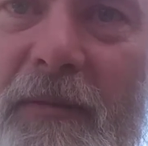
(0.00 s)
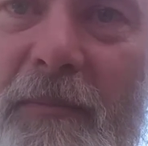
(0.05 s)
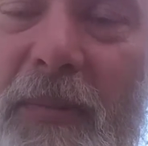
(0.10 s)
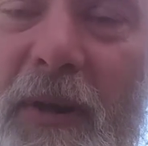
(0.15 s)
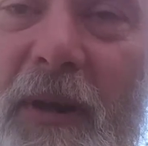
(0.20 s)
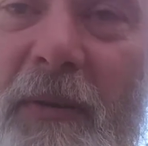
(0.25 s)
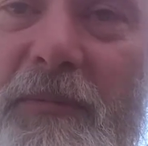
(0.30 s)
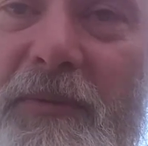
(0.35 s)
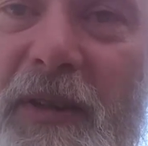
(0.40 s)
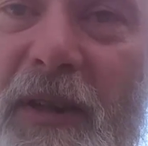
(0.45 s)

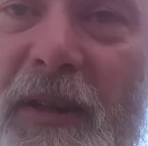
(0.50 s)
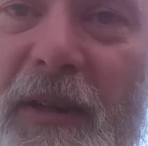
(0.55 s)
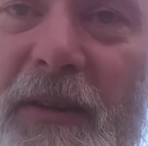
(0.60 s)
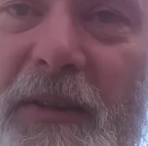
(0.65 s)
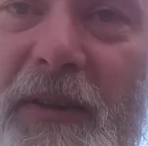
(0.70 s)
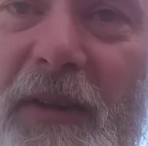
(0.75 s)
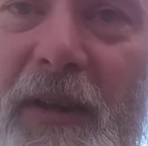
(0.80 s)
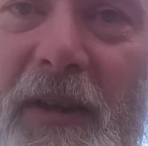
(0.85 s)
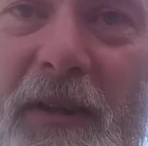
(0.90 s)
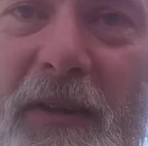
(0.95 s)
But I'm
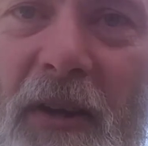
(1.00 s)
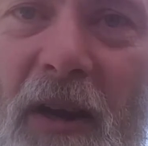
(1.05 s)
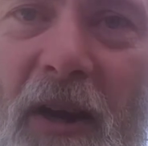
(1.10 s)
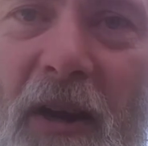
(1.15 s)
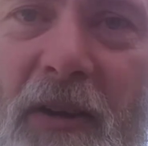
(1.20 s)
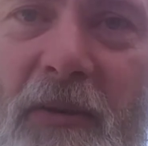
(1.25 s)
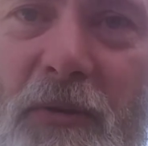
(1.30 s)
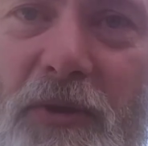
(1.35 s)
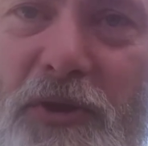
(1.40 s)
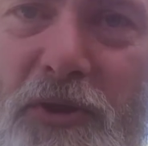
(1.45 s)
telling you,
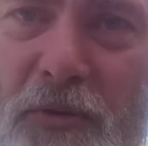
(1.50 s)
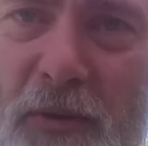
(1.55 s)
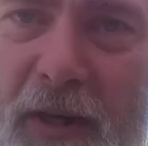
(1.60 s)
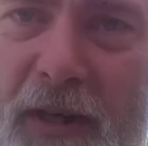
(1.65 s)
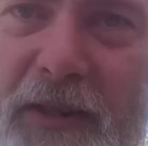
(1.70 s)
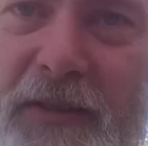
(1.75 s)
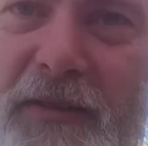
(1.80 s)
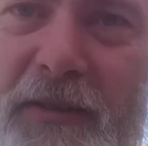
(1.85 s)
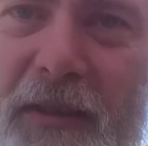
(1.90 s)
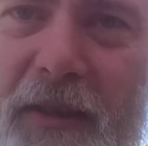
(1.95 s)
Enoch was
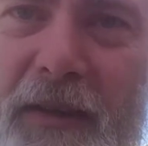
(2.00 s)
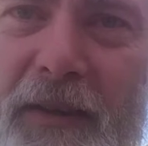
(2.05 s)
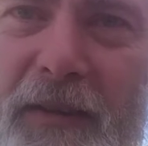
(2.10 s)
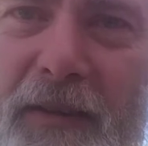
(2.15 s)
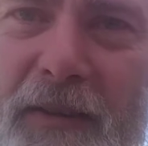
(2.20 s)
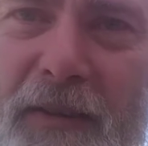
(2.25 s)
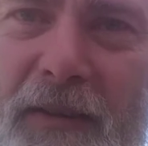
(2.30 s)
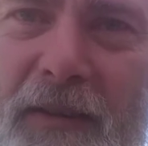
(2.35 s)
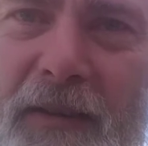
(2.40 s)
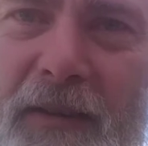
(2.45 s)

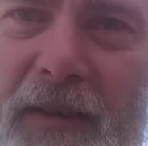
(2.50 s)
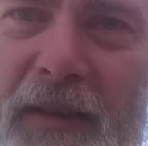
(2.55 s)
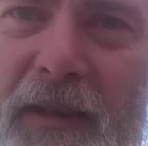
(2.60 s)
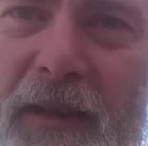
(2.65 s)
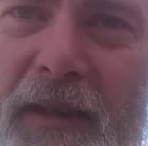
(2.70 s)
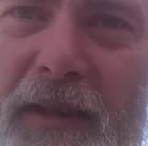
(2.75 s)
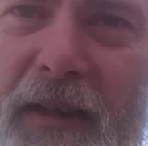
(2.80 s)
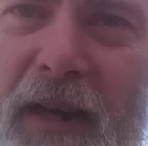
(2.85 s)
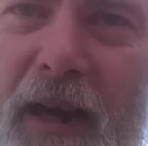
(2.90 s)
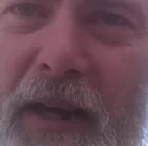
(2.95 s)
translated.
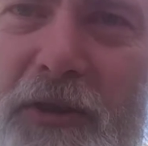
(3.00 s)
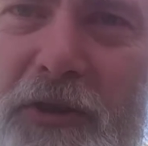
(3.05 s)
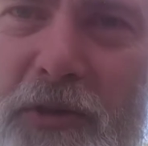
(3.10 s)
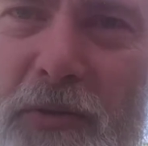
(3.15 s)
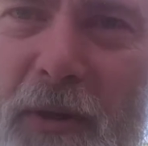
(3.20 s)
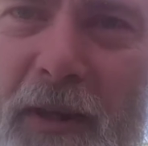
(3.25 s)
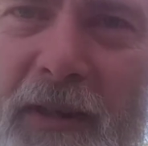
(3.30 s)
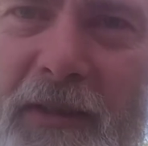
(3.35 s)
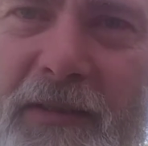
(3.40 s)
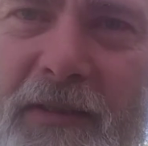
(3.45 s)
God
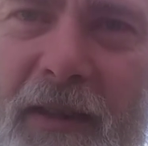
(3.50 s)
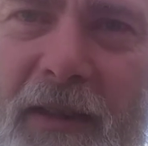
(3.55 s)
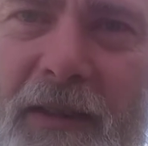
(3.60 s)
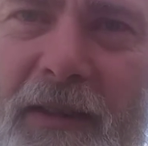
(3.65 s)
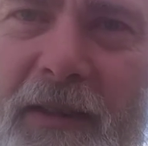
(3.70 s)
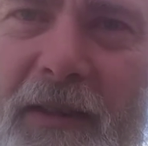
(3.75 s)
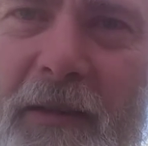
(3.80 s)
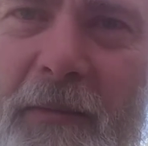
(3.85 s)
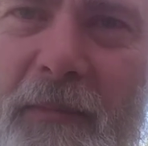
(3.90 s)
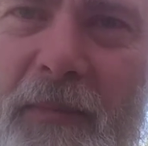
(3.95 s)

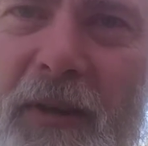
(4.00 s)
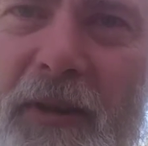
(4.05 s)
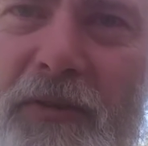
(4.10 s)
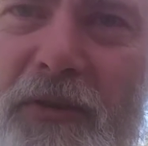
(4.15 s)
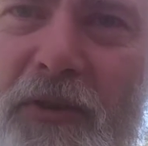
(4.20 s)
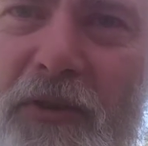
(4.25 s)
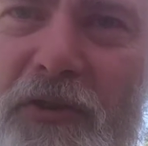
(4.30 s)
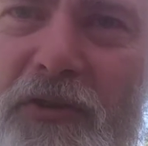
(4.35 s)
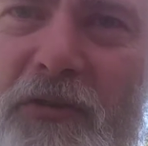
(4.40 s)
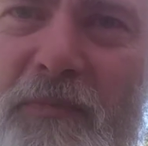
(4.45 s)
translated him
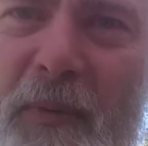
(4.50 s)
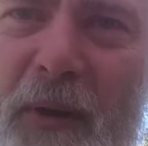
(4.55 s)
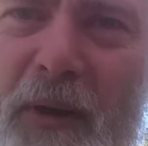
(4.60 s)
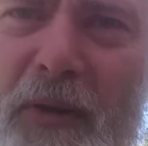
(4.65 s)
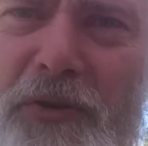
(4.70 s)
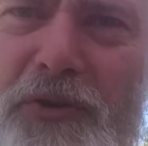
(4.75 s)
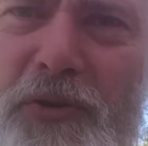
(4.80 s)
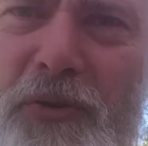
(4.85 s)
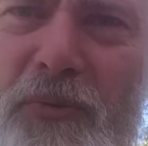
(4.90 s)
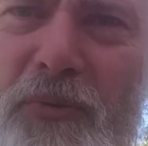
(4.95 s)
into the
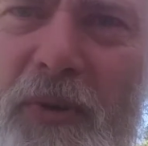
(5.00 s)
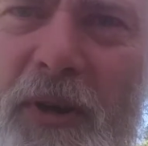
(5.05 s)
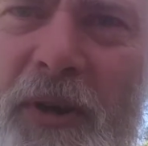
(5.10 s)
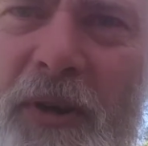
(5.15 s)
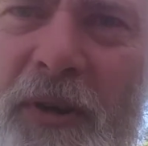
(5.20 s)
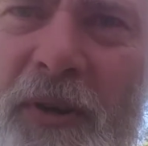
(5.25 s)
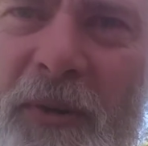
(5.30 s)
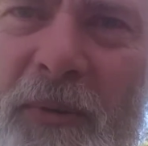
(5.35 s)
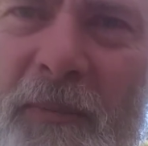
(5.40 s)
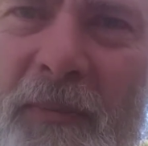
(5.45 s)
spiritual
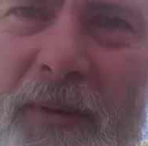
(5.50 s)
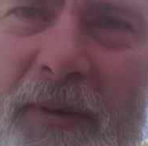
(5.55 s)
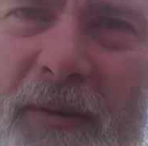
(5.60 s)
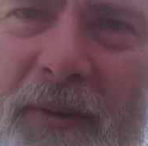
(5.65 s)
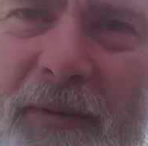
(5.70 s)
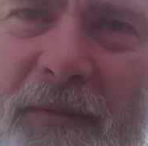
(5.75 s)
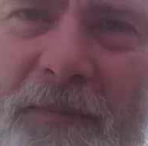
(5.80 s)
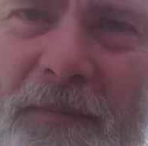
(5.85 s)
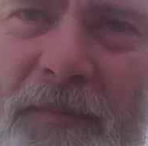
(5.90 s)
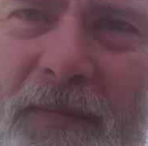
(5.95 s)
realm
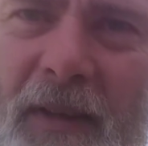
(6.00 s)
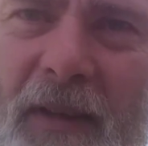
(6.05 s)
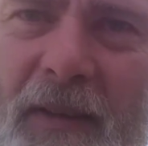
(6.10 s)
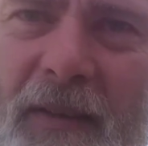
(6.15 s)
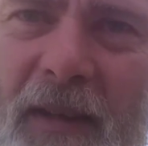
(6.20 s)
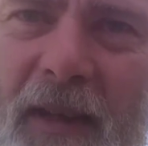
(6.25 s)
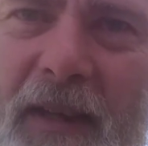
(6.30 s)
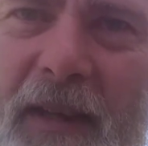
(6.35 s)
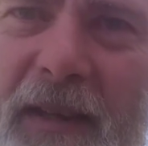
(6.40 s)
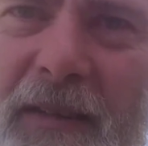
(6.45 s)

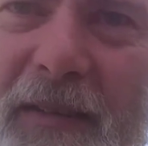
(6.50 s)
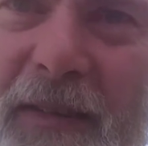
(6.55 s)
that he